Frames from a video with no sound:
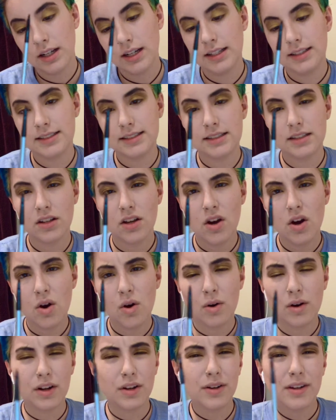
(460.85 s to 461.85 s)

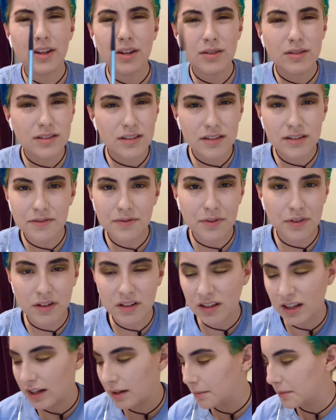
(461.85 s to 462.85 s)
Or you can use it
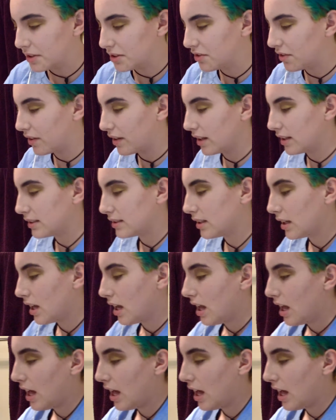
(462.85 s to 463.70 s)
for like a bunch of things.